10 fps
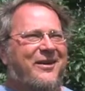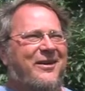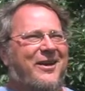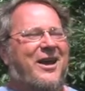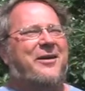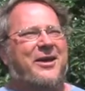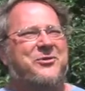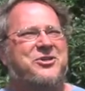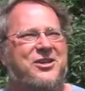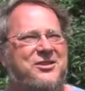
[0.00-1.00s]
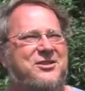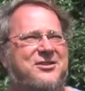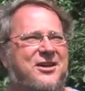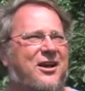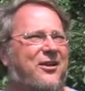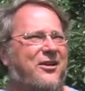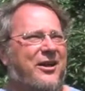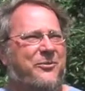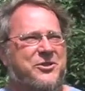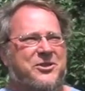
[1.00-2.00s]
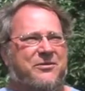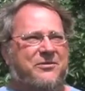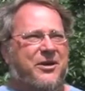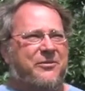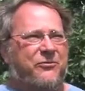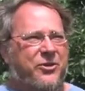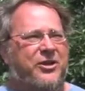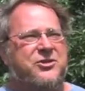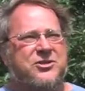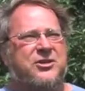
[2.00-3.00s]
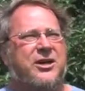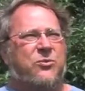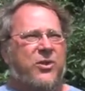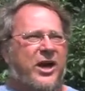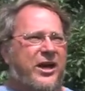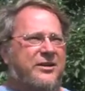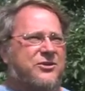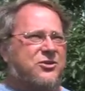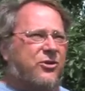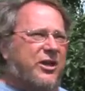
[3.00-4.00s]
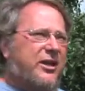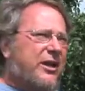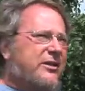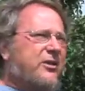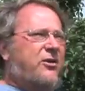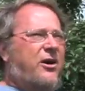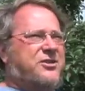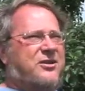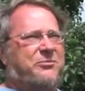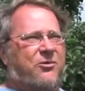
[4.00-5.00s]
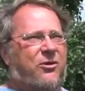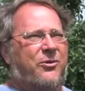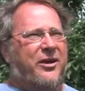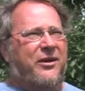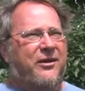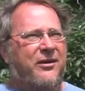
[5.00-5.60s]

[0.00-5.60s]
And that, that was an easy sell, and it was a, a really slick way to sort of get the concept going